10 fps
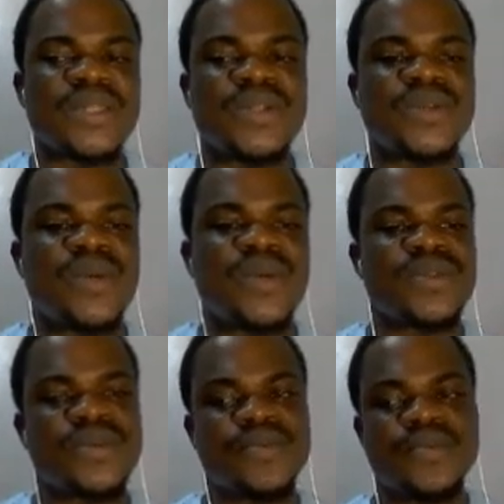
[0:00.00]
what you
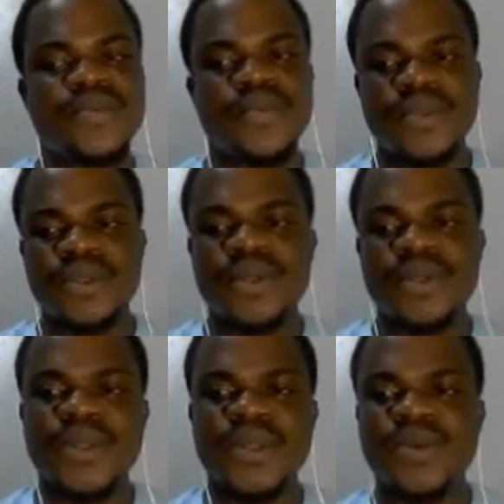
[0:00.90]

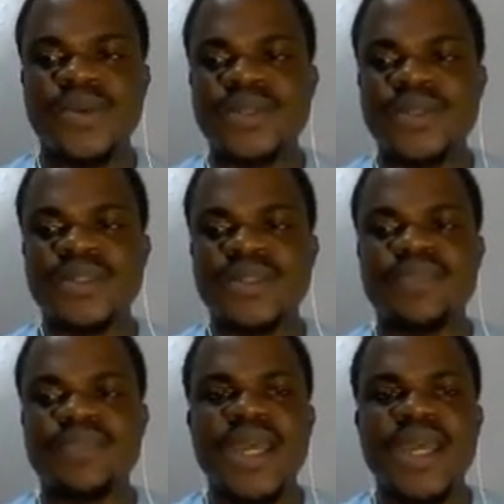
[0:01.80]
want to say.